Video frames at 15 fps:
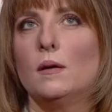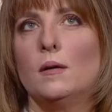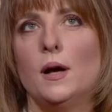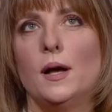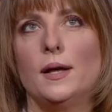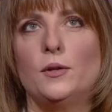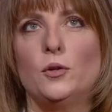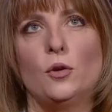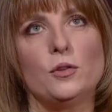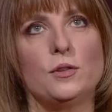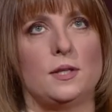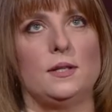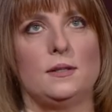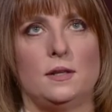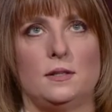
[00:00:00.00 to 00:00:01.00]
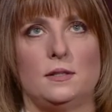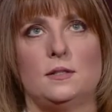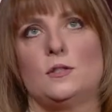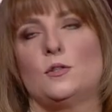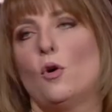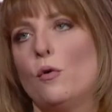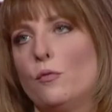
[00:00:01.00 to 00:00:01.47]
I don't think that
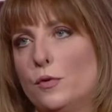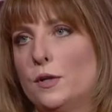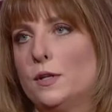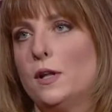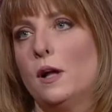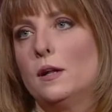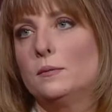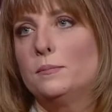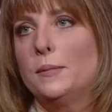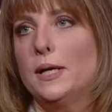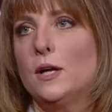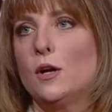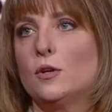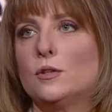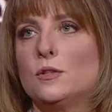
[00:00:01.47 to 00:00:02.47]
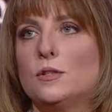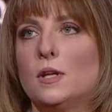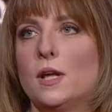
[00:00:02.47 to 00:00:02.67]
it's overdone because